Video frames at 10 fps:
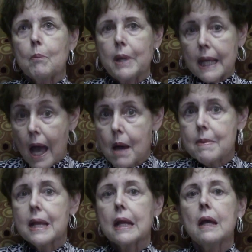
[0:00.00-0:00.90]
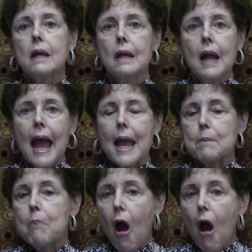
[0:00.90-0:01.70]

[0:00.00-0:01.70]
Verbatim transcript: becoming a